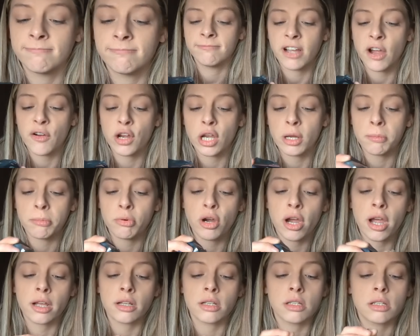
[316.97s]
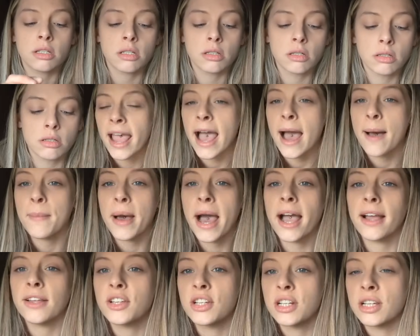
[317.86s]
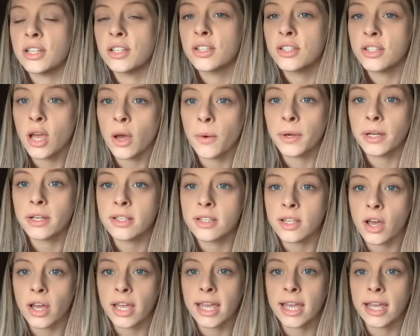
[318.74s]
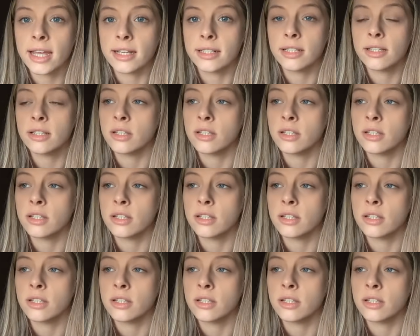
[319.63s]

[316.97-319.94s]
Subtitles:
very impressed. I am actually so excited